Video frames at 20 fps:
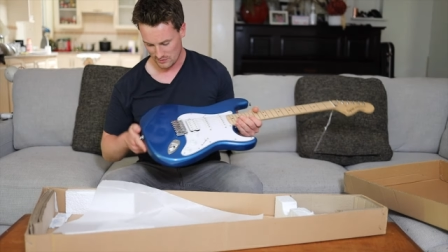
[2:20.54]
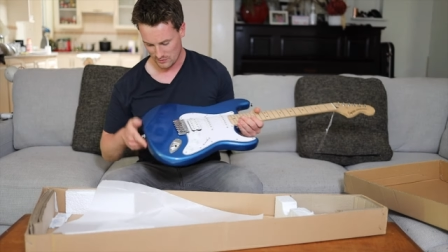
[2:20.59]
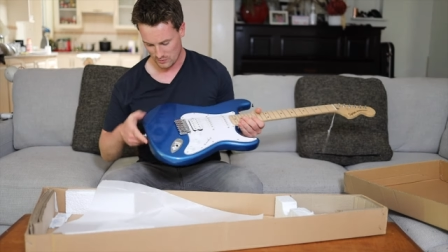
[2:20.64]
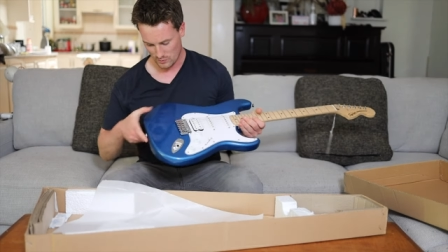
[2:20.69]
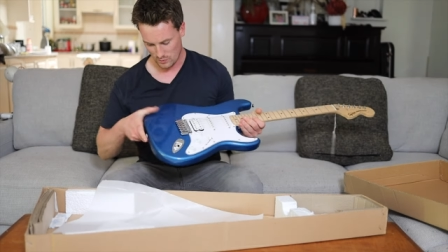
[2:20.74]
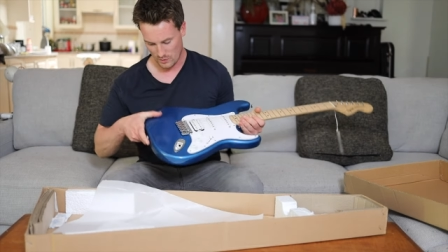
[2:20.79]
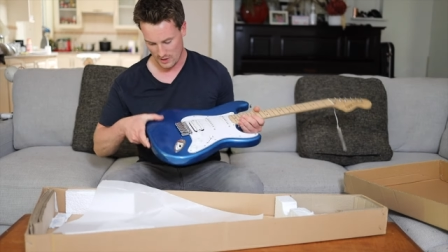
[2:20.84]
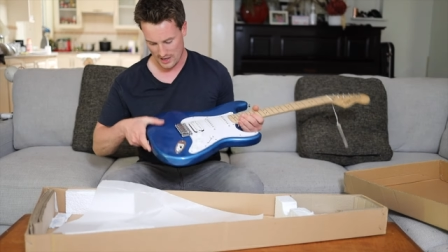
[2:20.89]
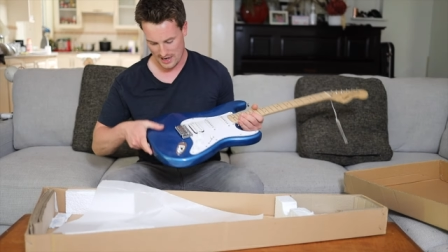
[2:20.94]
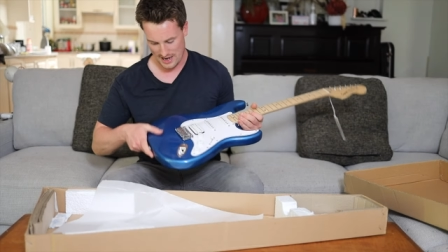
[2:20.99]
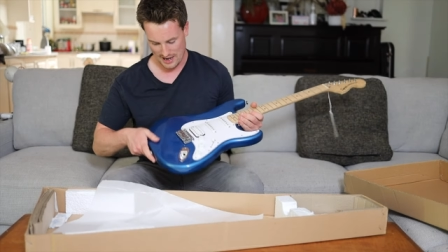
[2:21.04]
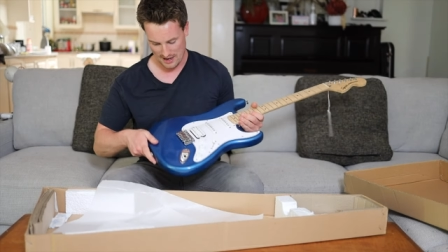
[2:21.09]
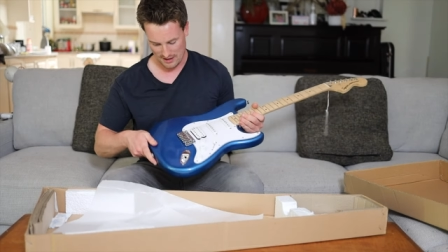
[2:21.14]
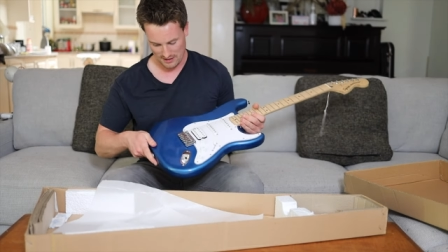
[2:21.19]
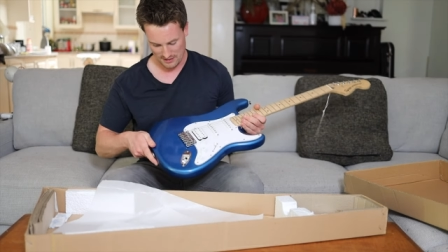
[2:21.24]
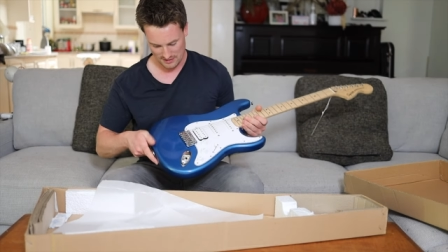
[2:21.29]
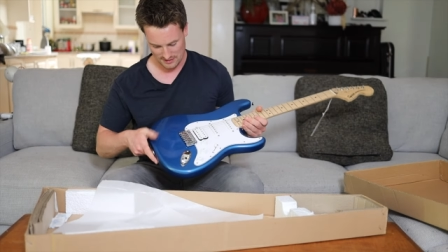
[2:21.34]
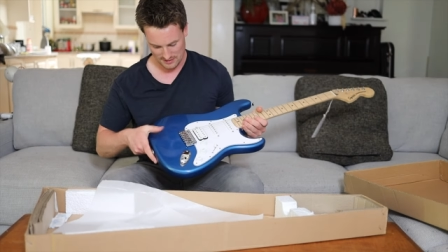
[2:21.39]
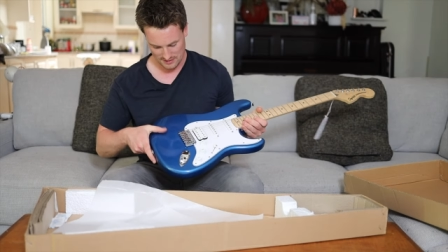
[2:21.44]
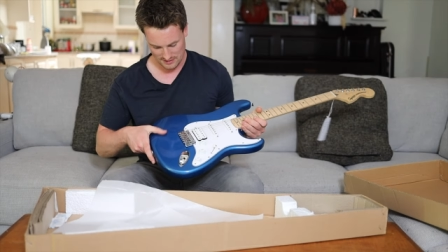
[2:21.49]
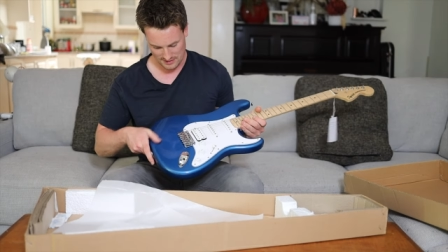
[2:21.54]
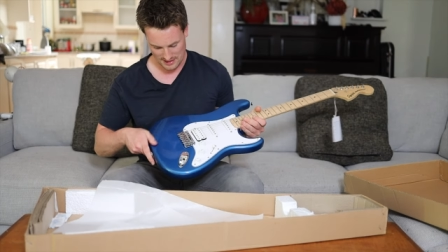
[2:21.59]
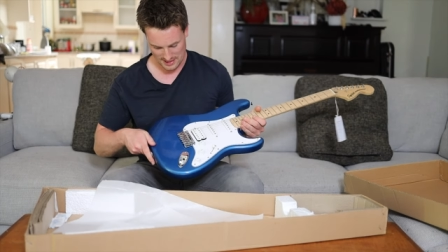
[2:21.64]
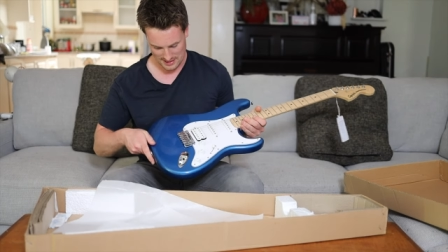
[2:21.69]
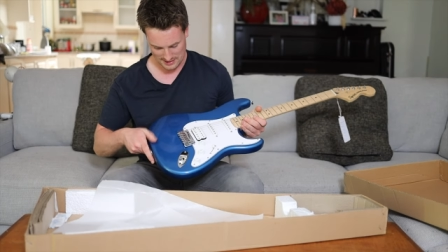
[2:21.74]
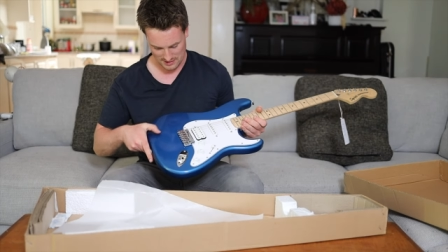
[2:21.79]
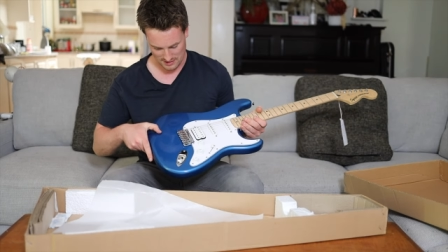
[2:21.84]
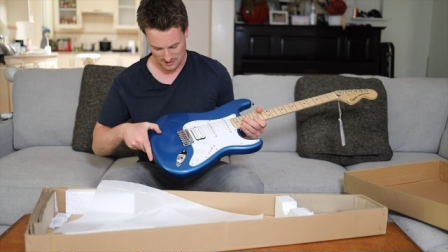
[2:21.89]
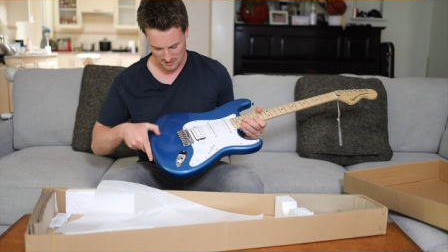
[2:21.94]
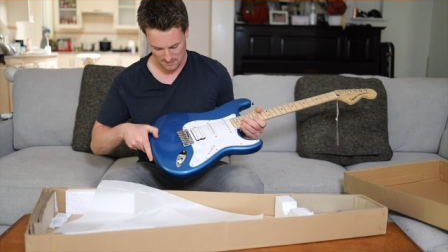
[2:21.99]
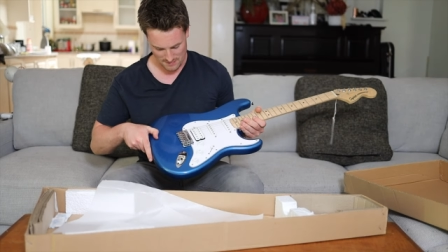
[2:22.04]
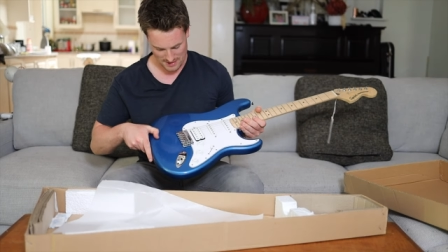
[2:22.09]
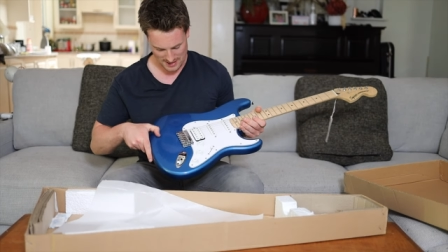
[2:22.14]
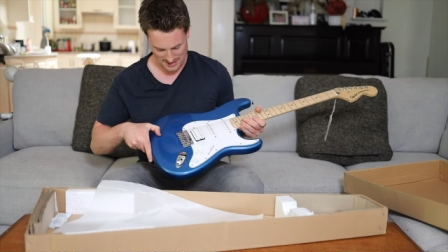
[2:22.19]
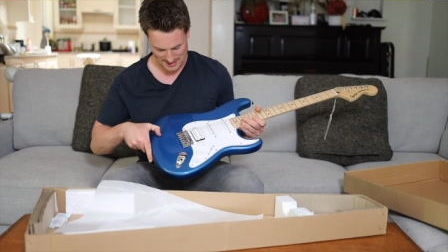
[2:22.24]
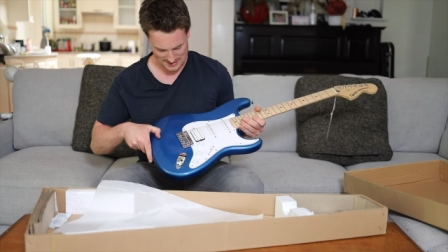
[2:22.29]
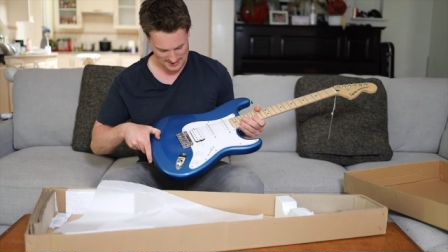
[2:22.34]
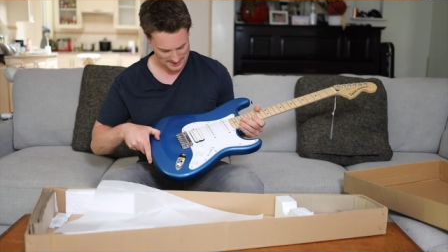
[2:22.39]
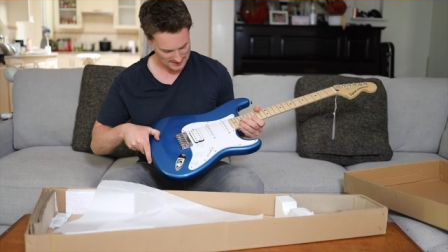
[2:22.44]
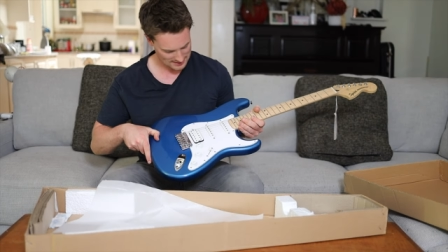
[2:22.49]
Wow. That's
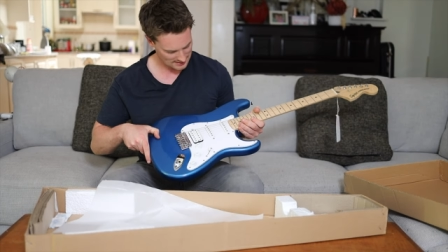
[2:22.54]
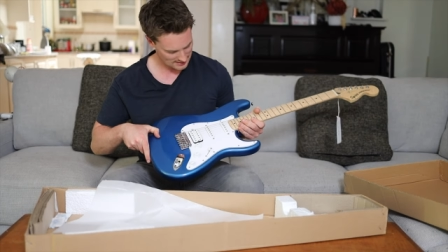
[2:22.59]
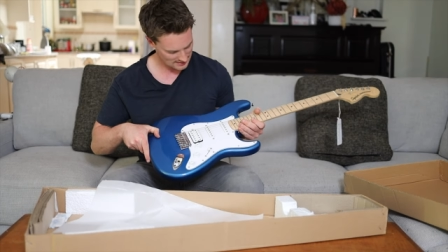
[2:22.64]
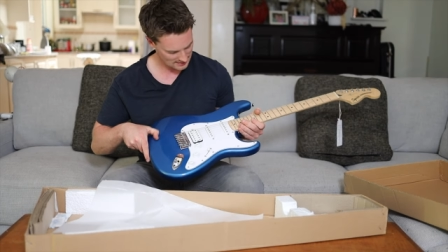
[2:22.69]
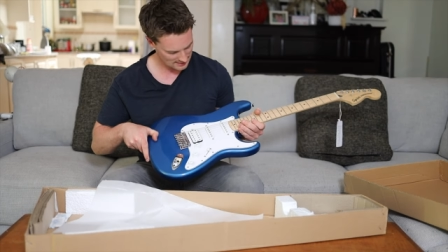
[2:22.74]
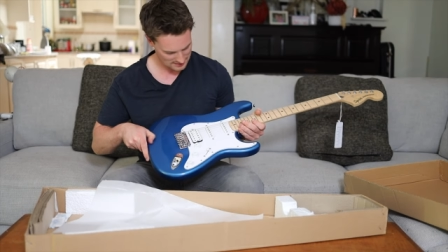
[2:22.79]
amazing.